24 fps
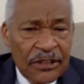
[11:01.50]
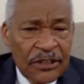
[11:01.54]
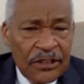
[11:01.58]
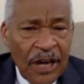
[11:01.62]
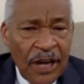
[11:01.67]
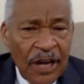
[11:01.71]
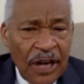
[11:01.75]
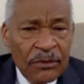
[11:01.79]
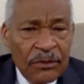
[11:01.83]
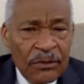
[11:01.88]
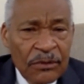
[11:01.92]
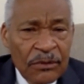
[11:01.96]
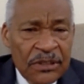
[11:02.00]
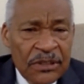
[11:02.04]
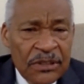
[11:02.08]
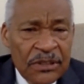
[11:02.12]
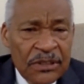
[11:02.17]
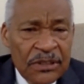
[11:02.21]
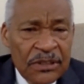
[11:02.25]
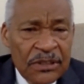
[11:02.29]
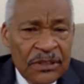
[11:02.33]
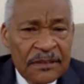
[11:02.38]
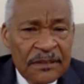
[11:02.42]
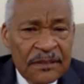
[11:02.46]
was
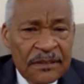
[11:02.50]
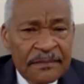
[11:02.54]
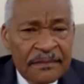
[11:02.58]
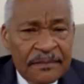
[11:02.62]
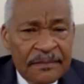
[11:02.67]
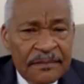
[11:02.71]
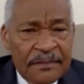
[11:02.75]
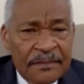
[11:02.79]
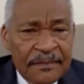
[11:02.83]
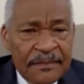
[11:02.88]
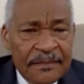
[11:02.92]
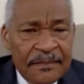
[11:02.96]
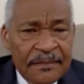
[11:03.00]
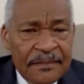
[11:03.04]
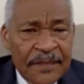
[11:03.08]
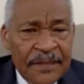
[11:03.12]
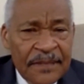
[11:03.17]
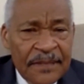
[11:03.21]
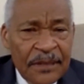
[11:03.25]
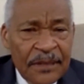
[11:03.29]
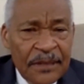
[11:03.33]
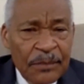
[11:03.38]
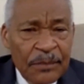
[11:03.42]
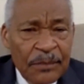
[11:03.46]
a little
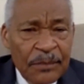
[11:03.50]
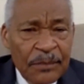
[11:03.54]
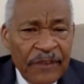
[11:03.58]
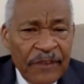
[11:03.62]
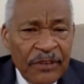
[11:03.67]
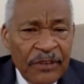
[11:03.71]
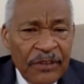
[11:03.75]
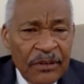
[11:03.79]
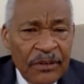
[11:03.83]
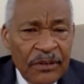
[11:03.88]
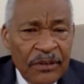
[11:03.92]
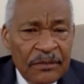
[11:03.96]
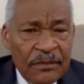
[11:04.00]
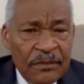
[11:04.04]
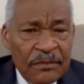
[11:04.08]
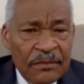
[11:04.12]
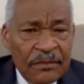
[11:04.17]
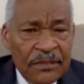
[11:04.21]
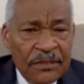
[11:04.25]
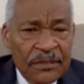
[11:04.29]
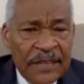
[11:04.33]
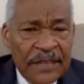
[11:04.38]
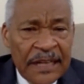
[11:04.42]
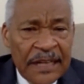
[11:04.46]
braver,
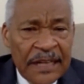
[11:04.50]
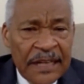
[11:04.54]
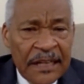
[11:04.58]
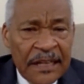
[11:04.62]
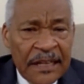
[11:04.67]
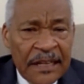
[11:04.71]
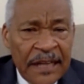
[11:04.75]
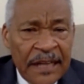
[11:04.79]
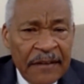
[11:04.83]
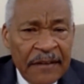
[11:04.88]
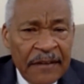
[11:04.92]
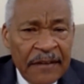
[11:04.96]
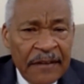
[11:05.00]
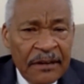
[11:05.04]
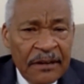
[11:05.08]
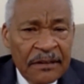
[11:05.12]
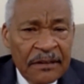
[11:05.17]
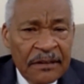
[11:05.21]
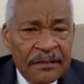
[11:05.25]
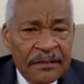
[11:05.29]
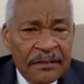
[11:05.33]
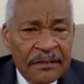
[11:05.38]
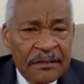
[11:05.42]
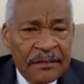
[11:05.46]
stayed a little nearer.
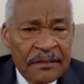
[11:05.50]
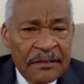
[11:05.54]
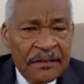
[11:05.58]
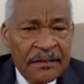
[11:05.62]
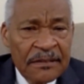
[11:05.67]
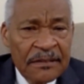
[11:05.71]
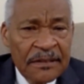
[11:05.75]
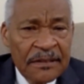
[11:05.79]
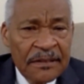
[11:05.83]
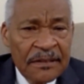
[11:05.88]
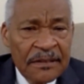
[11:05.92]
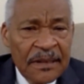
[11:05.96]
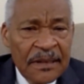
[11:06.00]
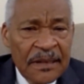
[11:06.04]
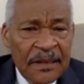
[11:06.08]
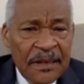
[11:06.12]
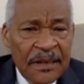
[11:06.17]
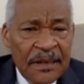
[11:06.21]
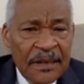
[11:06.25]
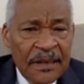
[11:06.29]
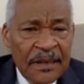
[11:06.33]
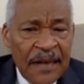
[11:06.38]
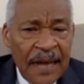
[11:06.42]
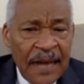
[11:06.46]
I
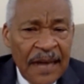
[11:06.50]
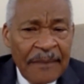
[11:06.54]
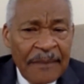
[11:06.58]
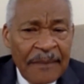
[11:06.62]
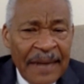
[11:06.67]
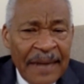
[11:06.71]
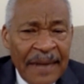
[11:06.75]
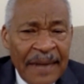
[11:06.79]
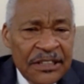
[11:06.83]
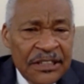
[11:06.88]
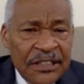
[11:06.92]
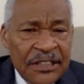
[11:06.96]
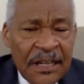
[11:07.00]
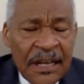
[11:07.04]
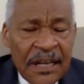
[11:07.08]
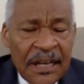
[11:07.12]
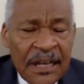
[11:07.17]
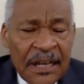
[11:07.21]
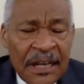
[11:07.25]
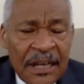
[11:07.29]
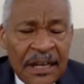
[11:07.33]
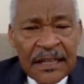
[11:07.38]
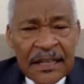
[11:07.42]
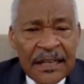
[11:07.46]
imagine
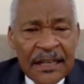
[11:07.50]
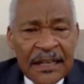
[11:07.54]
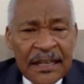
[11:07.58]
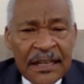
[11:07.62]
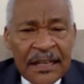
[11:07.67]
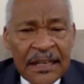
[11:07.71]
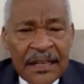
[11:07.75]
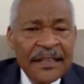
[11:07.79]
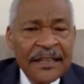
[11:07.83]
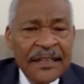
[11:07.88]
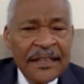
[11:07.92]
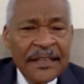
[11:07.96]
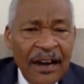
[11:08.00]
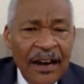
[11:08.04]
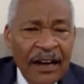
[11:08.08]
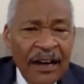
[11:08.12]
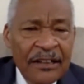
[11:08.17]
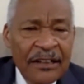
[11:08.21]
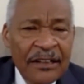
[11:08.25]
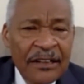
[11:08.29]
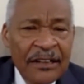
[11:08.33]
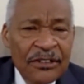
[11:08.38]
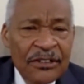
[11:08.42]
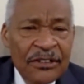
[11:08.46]
the others
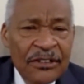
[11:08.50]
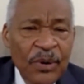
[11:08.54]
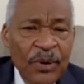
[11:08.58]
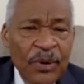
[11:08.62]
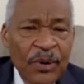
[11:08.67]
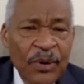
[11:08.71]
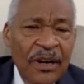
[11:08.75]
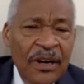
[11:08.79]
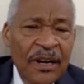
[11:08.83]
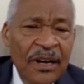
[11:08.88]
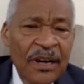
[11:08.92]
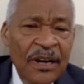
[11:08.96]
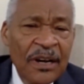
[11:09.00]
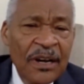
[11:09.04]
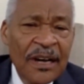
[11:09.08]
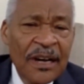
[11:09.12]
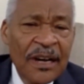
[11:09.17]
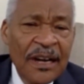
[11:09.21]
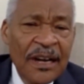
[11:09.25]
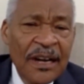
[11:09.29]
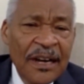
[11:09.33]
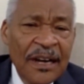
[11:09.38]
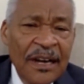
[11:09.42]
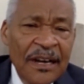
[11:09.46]
were
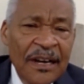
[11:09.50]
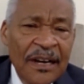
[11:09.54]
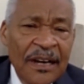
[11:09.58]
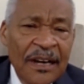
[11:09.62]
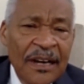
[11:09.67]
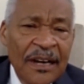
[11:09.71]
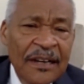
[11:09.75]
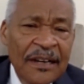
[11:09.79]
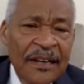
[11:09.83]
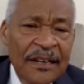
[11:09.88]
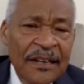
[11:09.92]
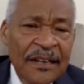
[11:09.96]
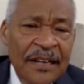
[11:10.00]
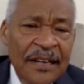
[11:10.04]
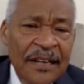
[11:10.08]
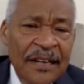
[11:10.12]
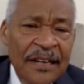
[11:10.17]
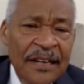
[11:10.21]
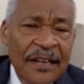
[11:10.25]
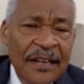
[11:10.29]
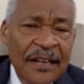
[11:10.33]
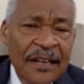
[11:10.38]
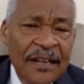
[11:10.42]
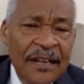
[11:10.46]

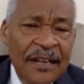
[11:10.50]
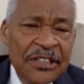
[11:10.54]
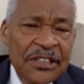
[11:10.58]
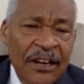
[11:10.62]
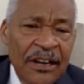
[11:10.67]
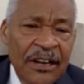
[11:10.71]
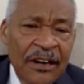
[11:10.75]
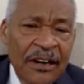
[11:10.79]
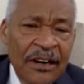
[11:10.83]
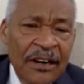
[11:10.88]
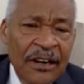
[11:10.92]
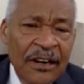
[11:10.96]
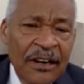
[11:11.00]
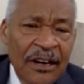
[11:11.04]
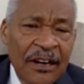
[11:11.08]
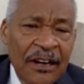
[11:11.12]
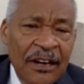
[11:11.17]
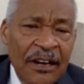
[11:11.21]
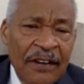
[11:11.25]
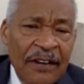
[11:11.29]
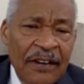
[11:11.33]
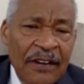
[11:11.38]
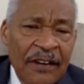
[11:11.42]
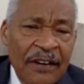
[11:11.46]
listening for
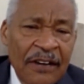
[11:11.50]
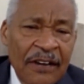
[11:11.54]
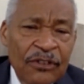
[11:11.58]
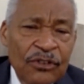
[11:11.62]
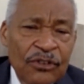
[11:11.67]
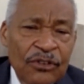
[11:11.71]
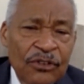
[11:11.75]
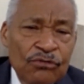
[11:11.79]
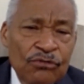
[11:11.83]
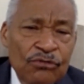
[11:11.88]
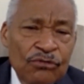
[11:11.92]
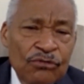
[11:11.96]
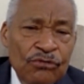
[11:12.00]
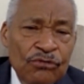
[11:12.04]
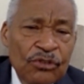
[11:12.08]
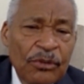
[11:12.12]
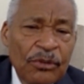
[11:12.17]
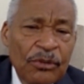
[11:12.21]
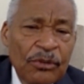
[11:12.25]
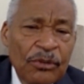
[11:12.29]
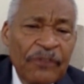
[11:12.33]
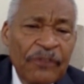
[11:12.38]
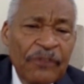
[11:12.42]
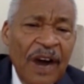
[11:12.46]
news from
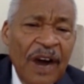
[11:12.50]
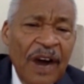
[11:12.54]
afar,